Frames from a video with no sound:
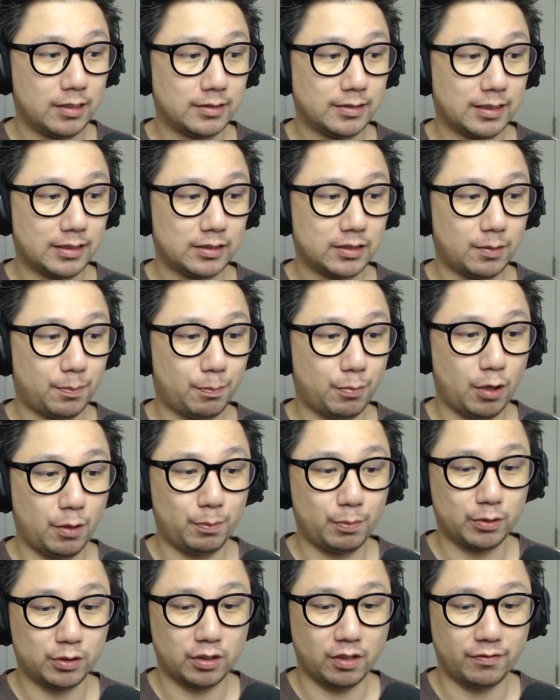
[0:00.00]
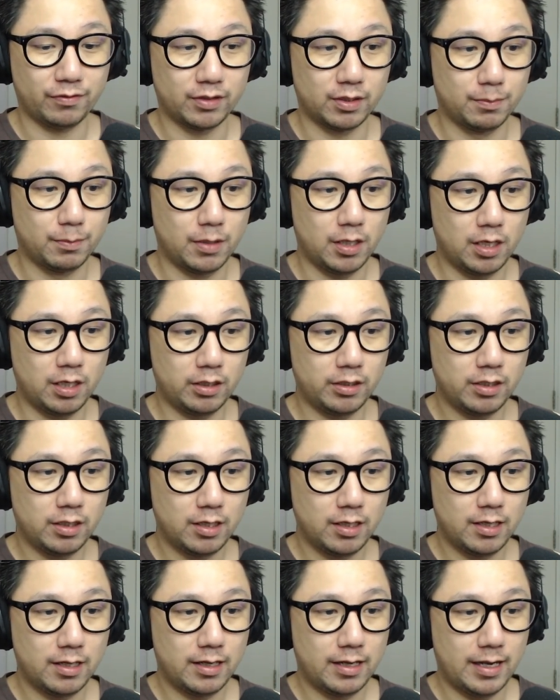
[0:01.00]
That's the purpose of the mod
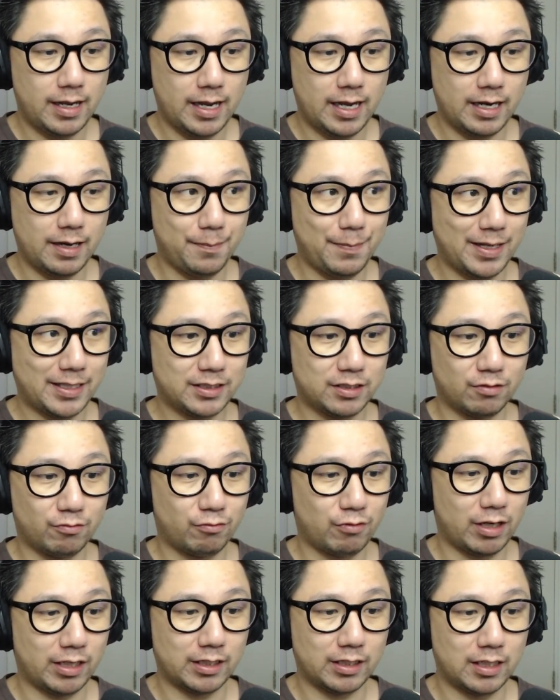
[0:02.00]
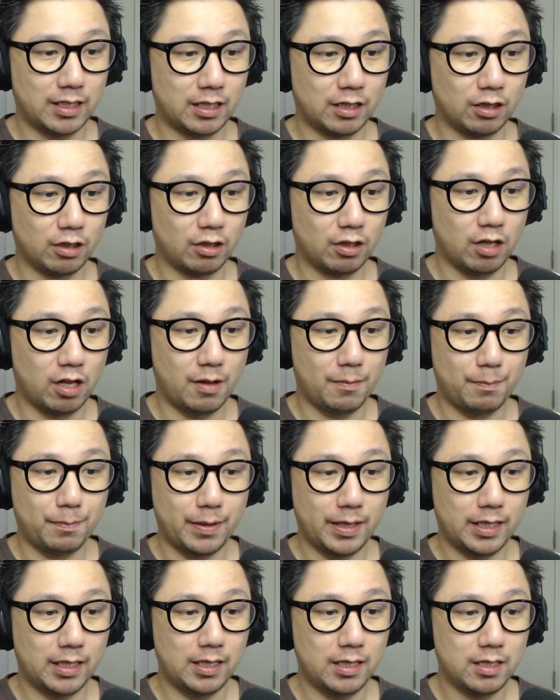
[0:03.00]
and it makes it run a lot
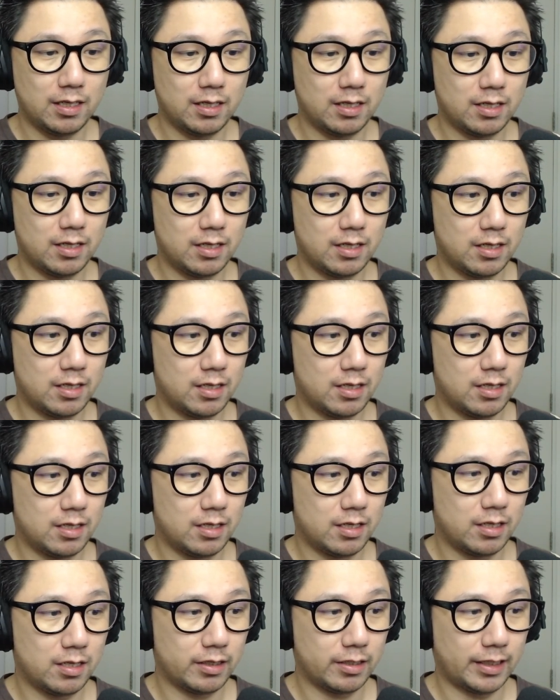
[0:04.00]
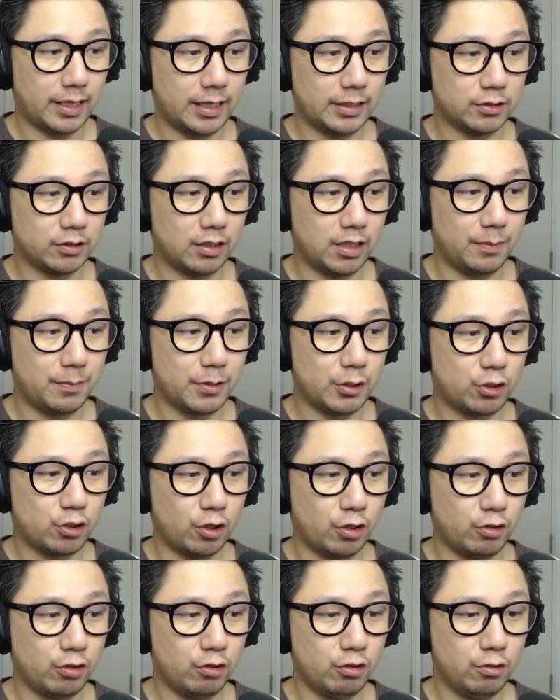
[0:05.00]
better. Okay, so let me
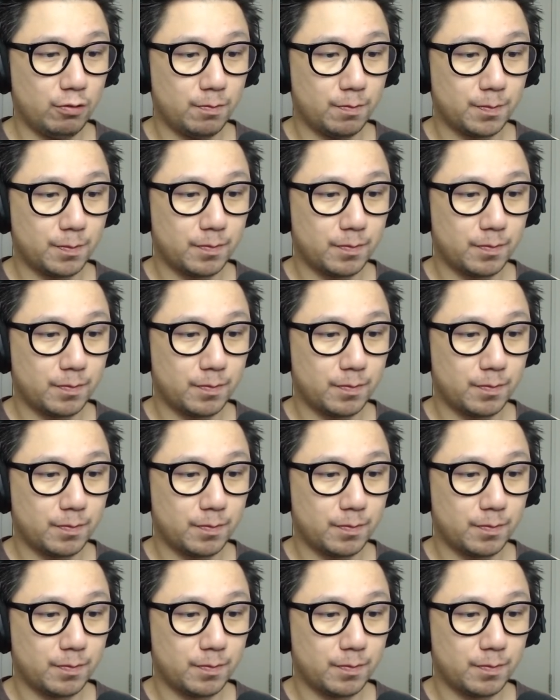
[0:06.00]
show you.